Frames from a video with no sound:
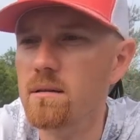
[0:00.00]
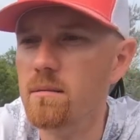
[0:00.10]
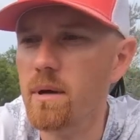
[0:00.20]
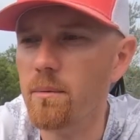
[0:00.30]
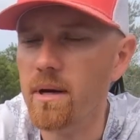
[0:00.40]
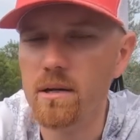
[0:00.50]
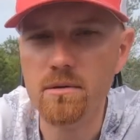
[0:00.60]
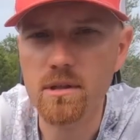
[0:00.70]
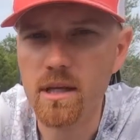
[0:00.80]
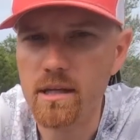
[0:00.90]
might want to go
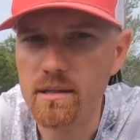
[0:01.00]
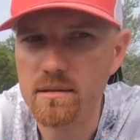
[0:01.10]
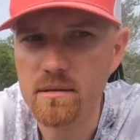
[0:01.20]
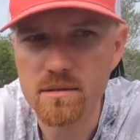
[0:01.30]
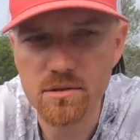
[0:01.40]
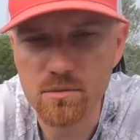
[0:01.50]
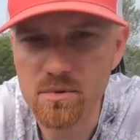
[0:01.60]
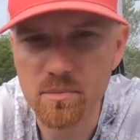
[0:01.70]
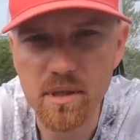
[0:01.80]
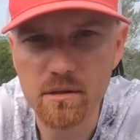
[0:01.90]
to like a Zoom
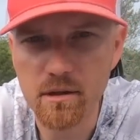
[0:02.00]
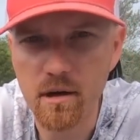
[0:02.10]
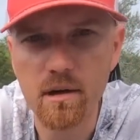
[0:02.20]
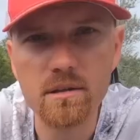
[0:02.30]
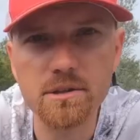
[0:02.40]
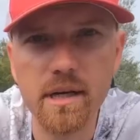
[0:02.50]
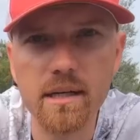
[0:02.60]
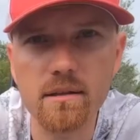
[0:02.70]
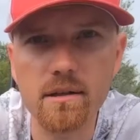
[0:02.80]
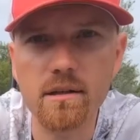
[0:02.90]
Speed Crawl
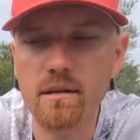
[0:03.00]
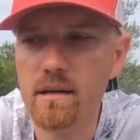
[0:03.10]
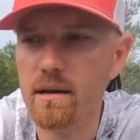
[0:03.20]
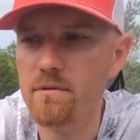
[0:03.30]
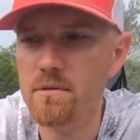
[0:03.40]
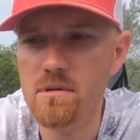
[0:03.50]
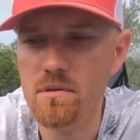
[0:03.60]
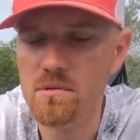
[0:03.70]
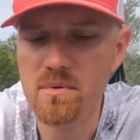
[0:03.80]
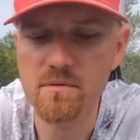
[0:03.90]
trailer. I've used
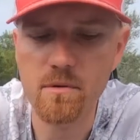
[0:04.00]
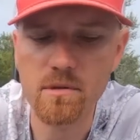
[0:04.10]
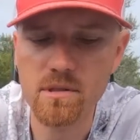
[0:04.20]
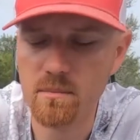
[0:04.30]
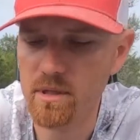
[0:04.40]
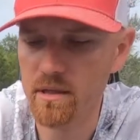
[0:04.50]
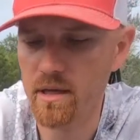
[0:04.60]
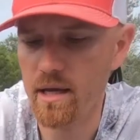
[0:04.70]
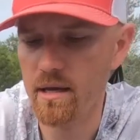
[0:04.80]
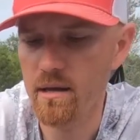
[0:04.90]
those before, something like
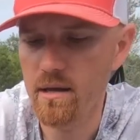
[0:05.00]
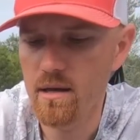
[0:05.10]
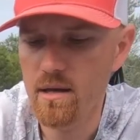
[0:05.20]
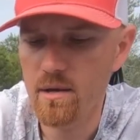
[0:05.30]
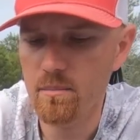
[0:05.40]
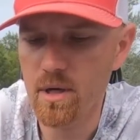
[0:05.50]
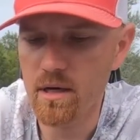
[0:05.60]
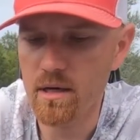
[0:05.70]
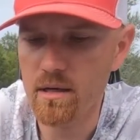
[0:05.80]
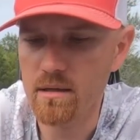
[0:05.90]
that. But
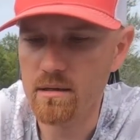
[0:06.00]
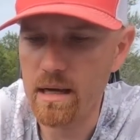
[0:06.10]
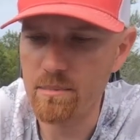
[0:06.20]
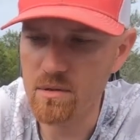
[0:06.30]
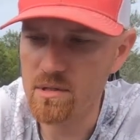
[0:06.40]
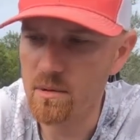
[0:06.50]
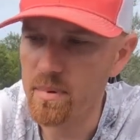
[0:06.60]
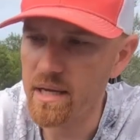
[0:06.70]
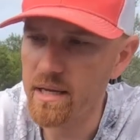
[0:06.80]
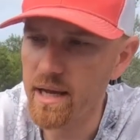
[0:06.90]
I'm using a
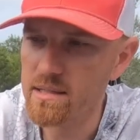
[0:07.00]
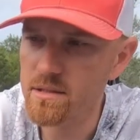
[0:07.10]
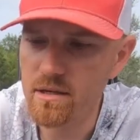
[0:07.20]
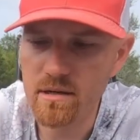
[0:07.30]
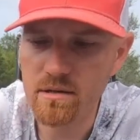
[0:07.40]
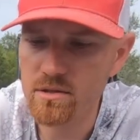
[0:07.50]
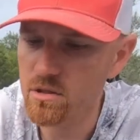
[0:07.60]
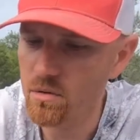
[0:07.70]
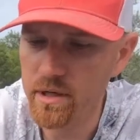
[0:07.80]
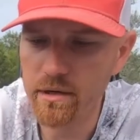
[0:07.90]
bait caster,
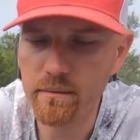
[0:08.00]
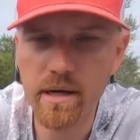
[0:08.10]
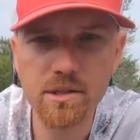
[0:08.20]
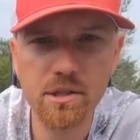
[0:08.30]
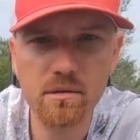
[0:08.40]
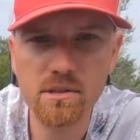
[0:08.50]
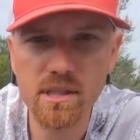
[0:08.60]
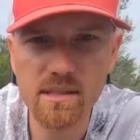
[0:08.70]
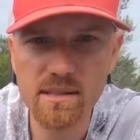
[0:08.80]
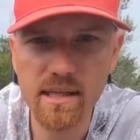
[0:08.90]
slow gear ratio,
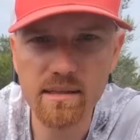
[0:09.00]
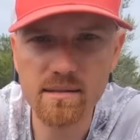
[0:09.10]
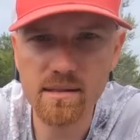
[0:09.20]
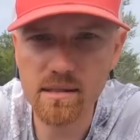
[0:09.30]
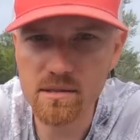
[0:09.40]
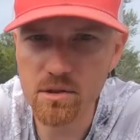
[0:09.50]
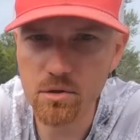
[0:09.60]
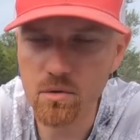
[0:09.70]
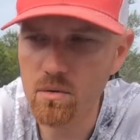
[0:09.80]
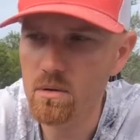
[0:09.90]
6.6,
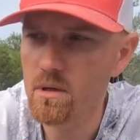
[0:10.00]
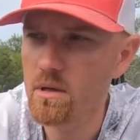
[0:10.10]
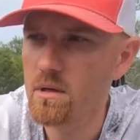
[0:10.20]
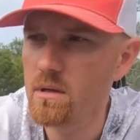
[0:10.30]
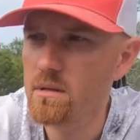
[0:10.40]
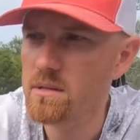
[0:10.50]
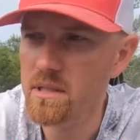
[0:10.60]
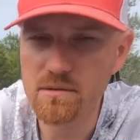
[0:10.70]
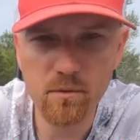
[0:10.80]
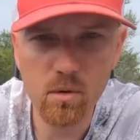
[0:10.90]
6.2,
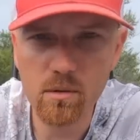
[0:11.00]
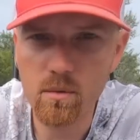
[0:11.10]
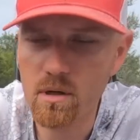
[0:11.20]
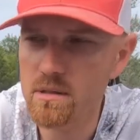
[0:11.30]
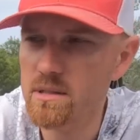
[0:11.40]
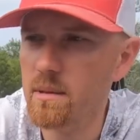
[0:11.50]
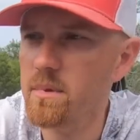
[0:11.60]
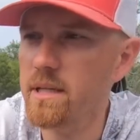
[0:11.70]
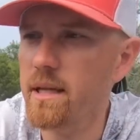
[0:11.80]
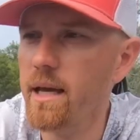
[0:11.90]
6.4 to 1, something
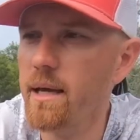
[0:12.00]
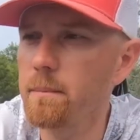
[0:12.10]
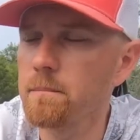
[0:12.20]
like that.